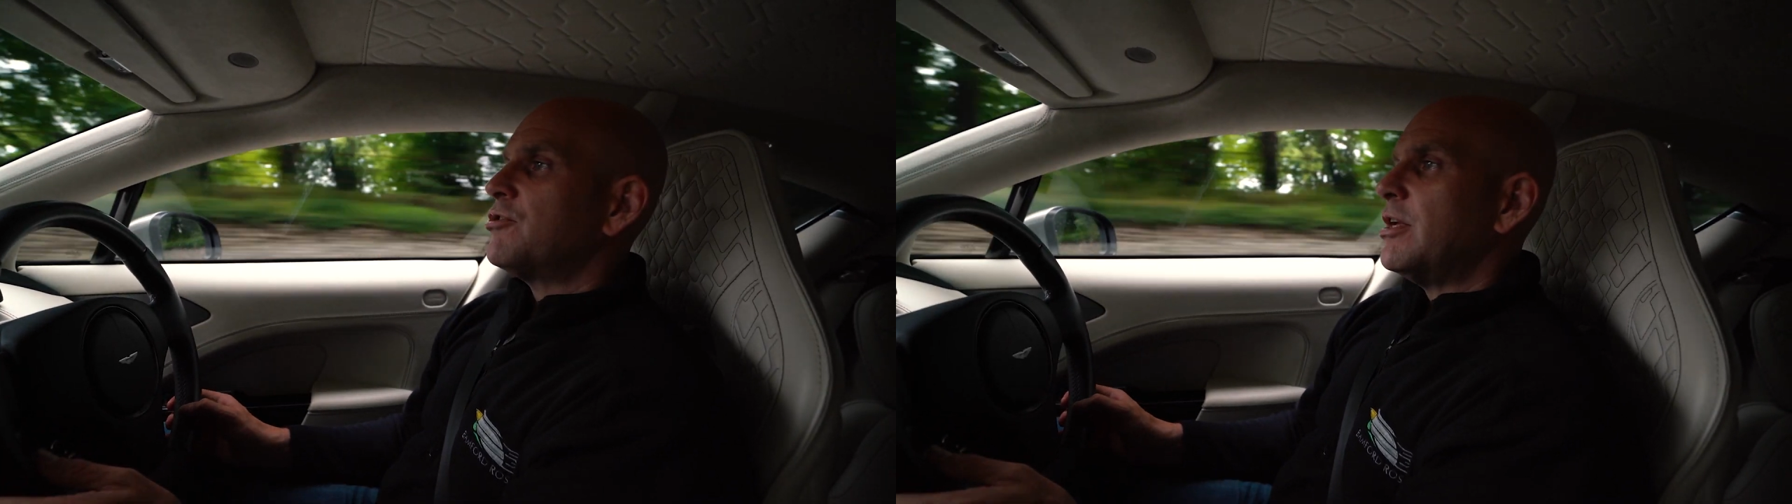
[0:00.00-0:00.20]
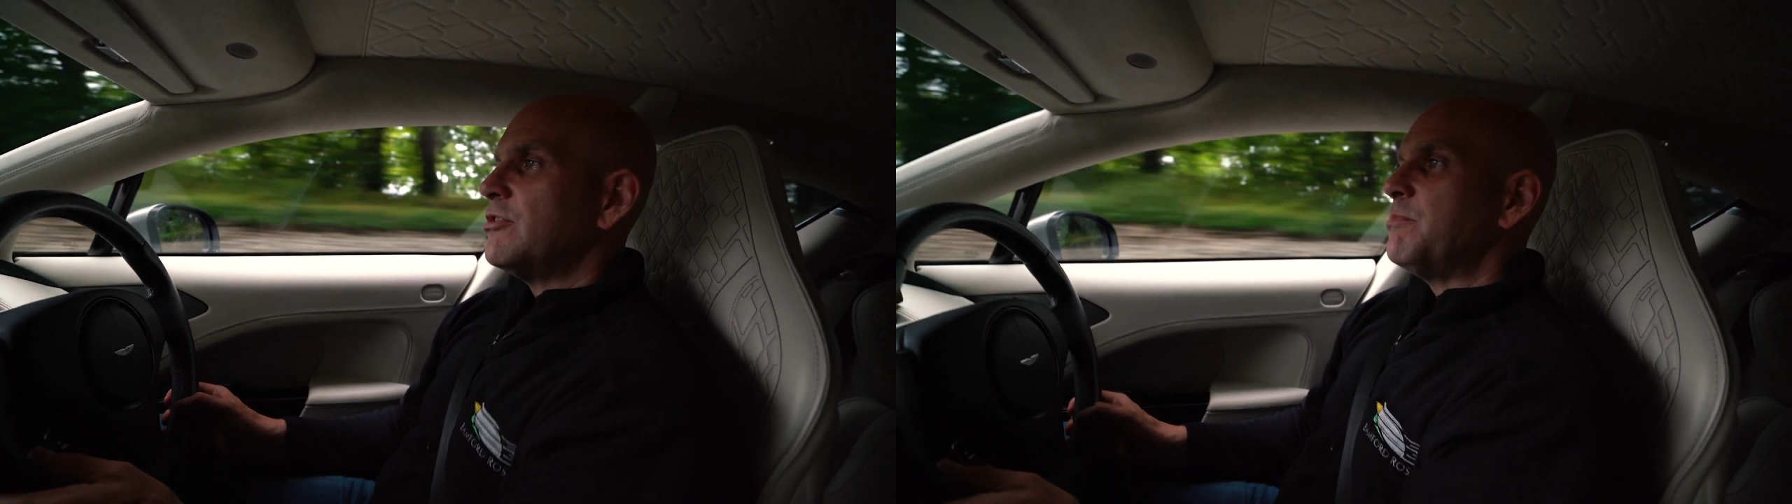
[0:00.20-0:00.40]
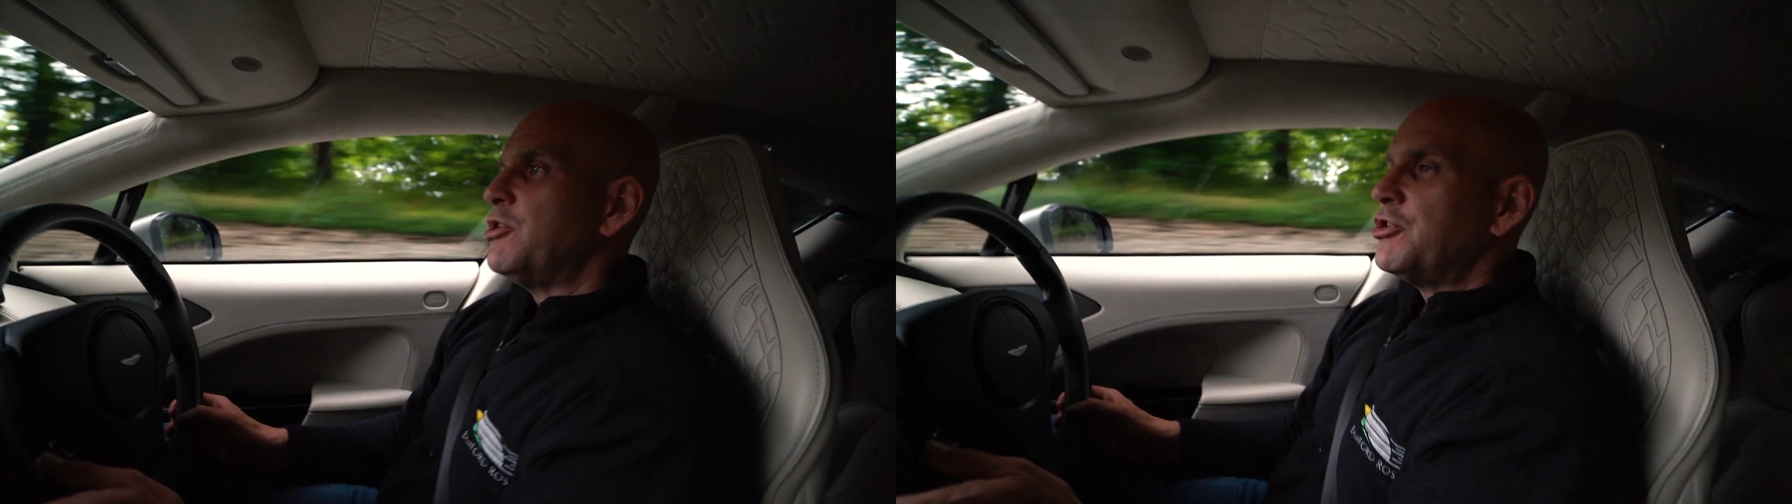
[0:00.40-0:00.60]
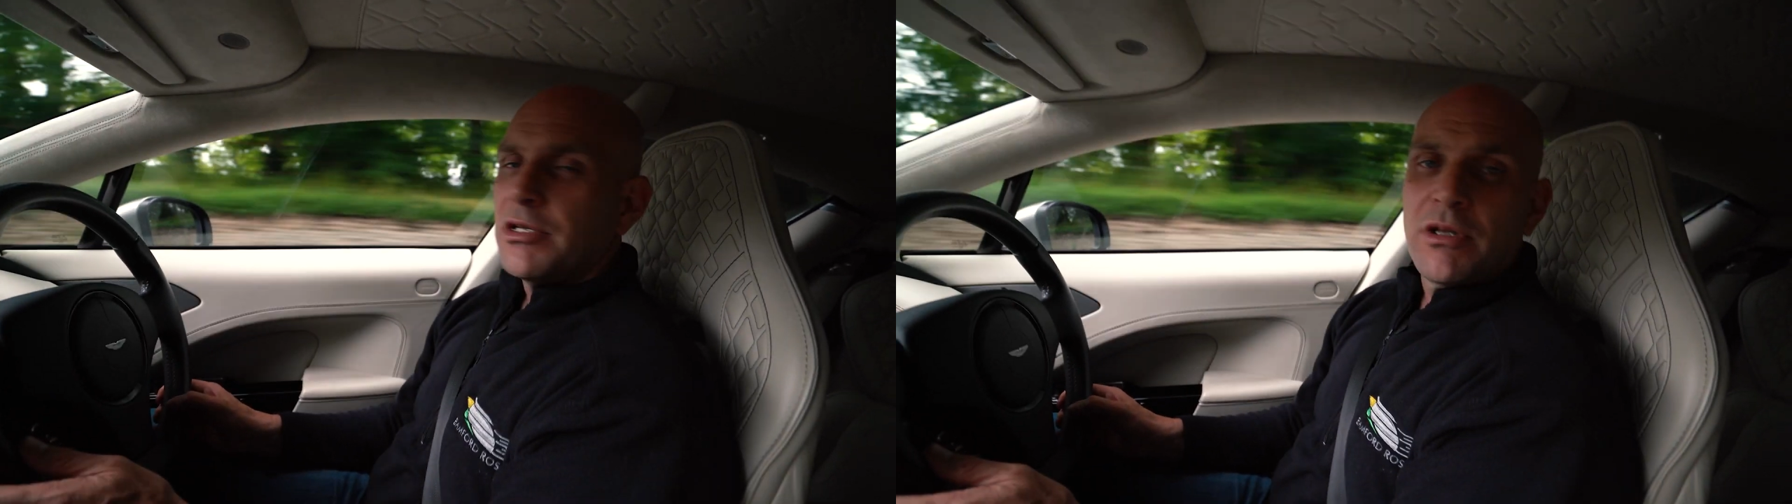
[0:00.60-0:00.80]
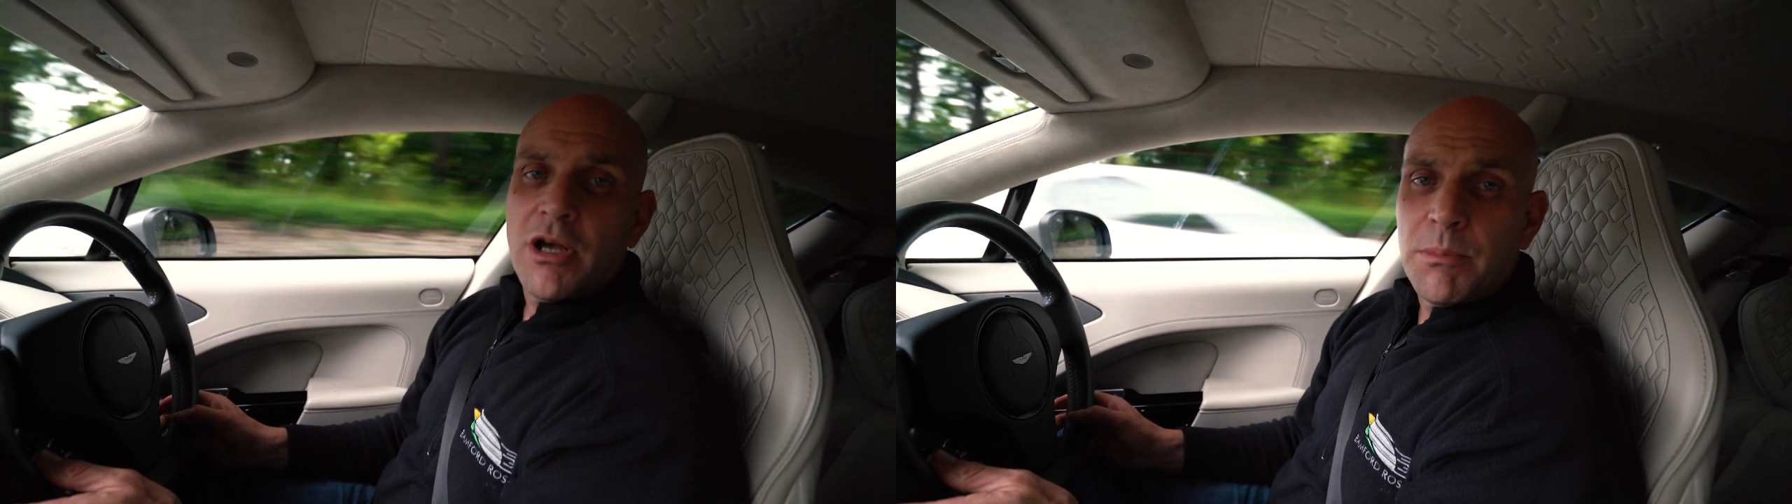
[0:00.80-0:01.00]

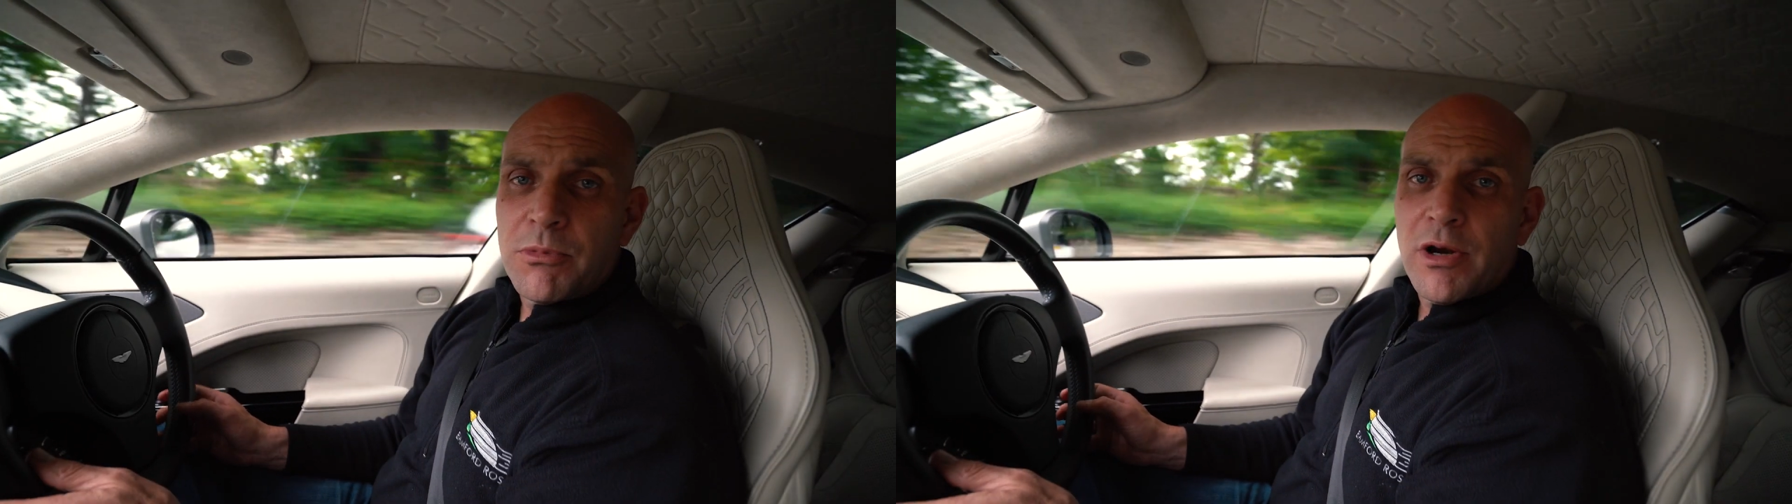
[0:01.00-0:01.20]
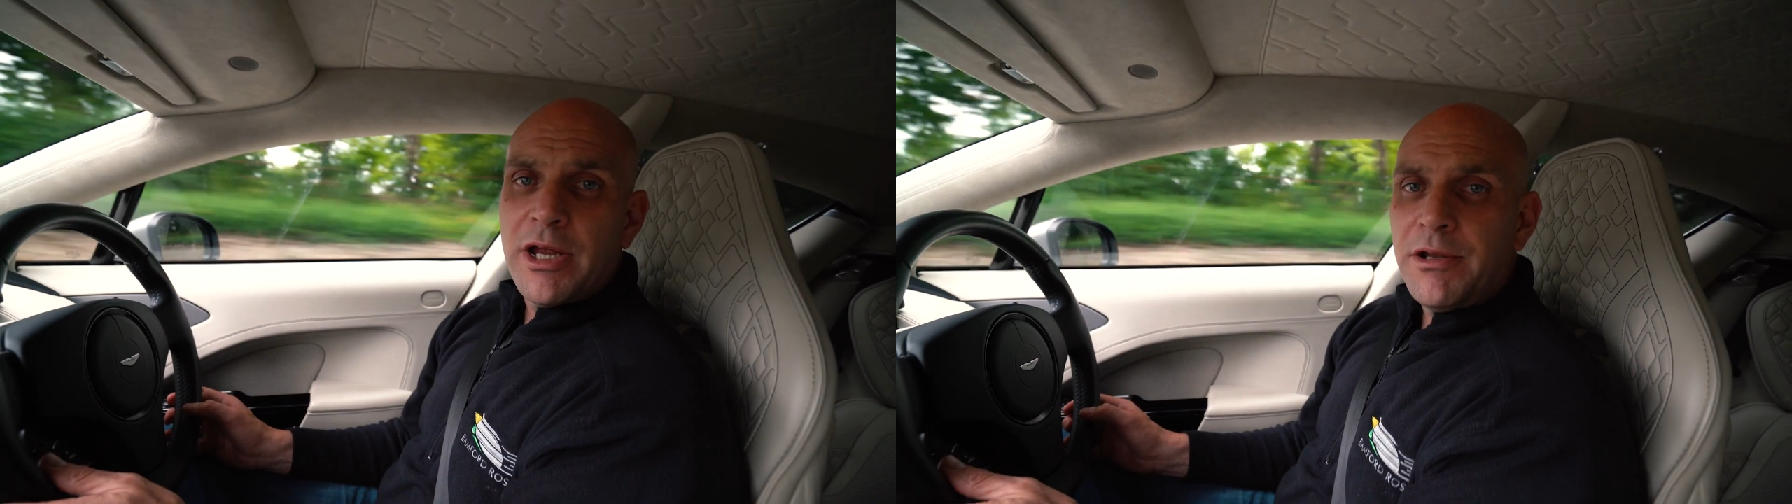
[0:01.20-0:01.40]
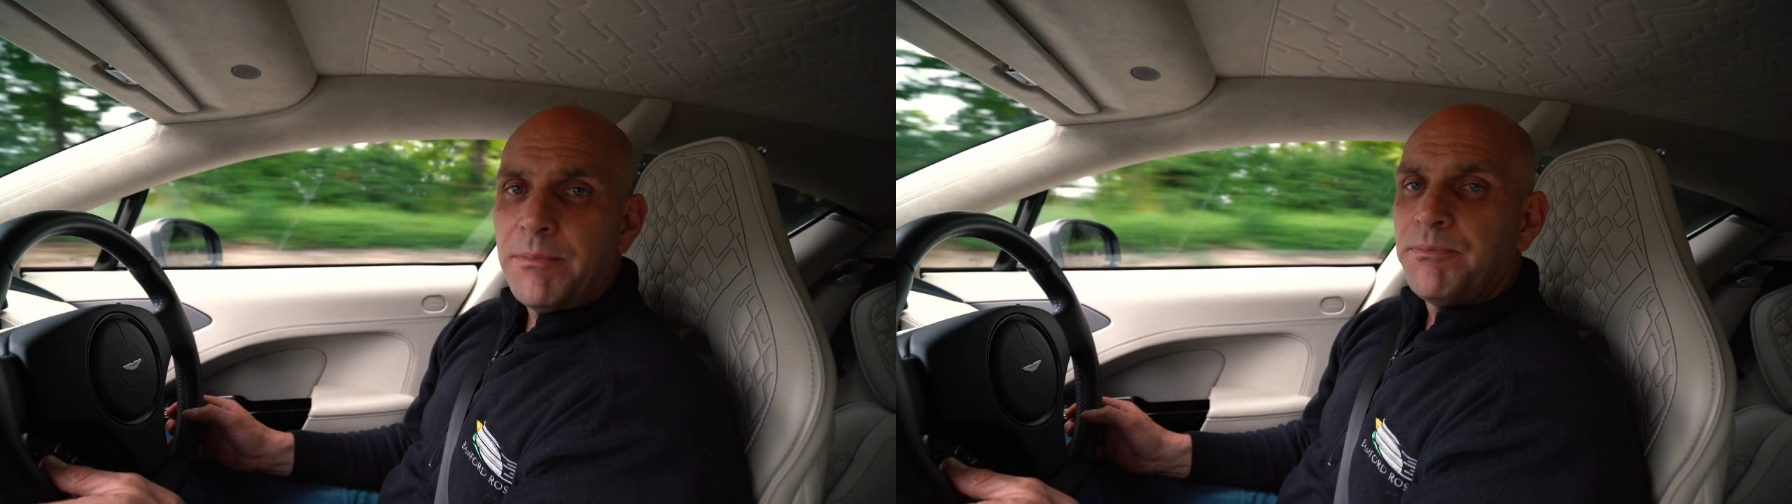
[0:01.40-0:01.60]
transmission upgrade